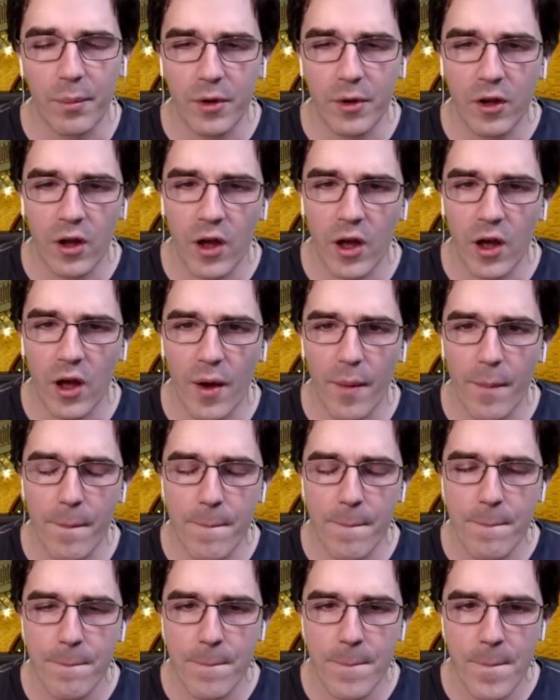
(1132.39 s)
Um,
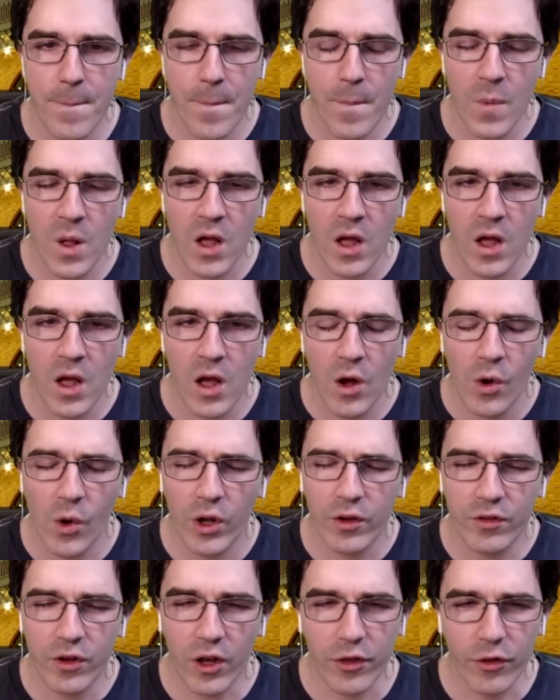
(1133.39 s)
well, it's
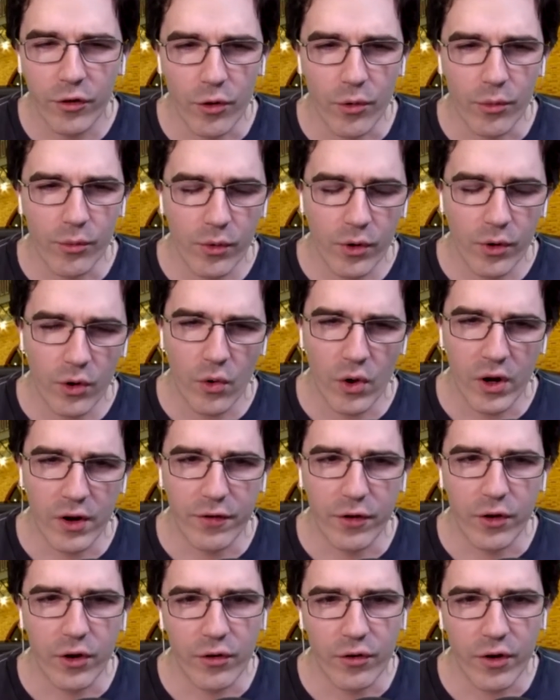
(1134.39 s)
gone through quite a few
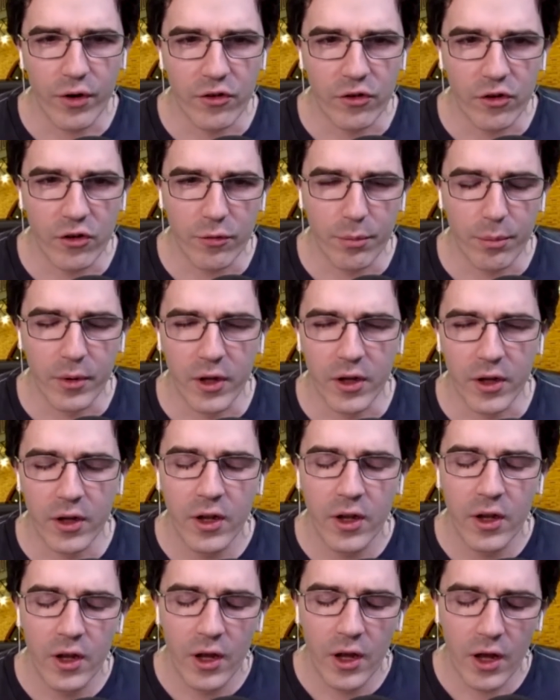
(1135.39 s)
iterations, but
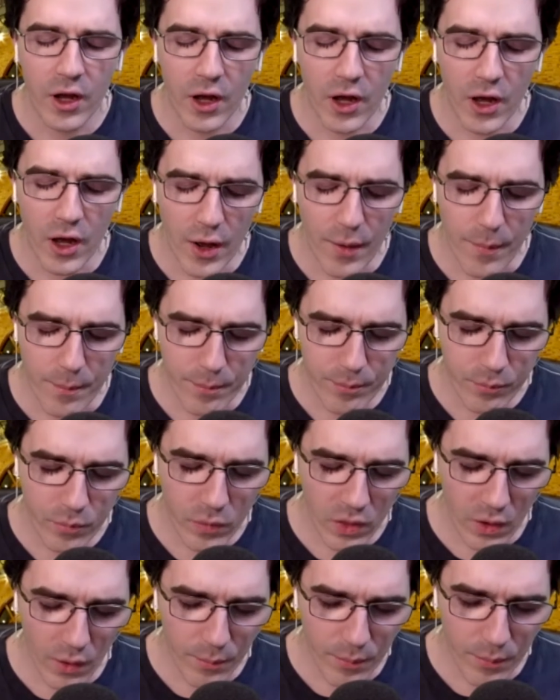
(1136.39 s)
um,
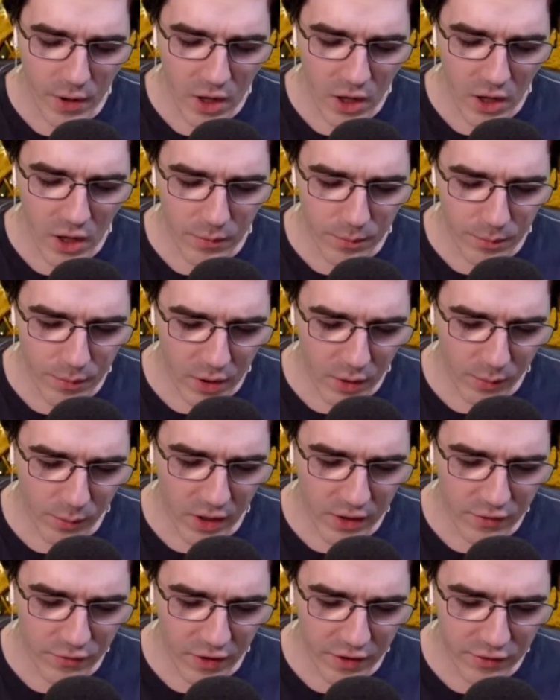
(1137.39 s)
by by my
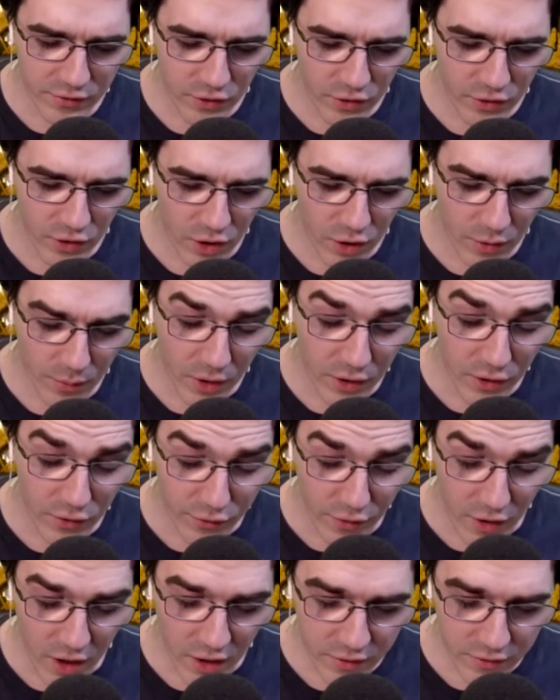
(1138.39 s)
advisor Armando
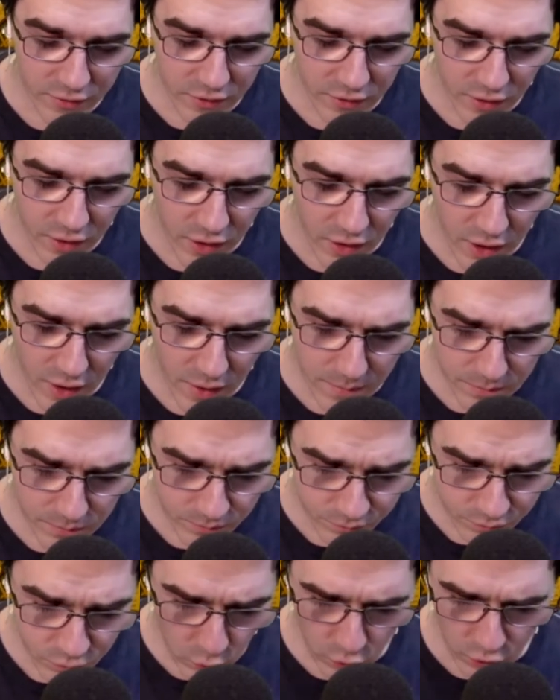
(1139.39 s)
Fox um,
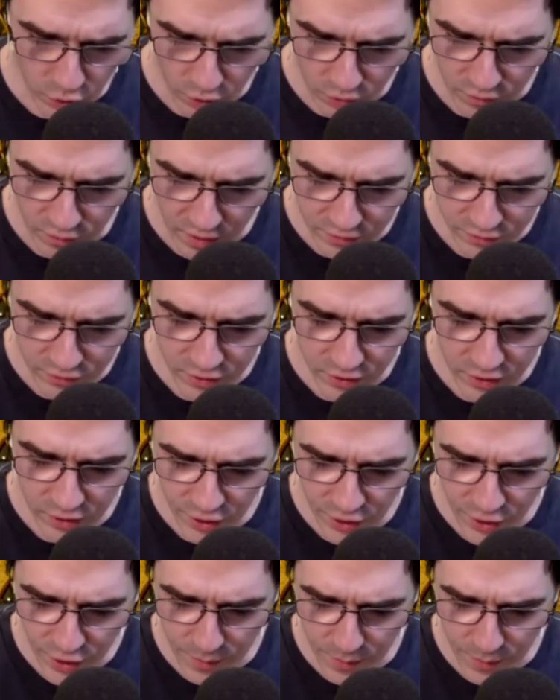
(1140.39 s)
or co-advisor, um,